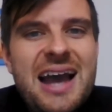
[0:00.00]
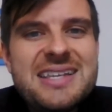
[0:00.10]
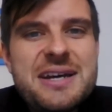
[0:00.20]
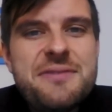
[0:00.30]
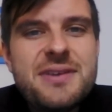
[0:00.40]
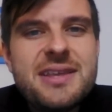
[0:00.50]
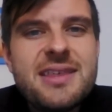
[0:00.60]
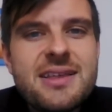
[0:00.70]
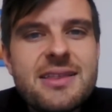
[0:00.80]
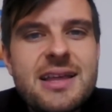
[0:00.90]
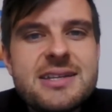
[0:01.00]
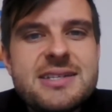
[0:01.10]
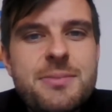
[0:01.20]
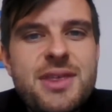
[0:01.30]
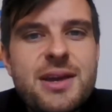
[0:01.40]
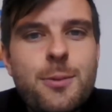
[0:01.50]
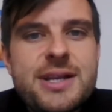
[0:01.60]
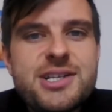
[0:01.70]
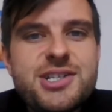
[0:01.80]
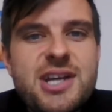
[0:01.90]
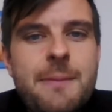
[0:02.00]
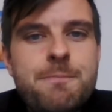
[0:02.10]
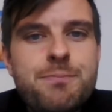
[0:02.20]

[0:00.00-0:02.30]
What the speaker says: I definitely think that that's something which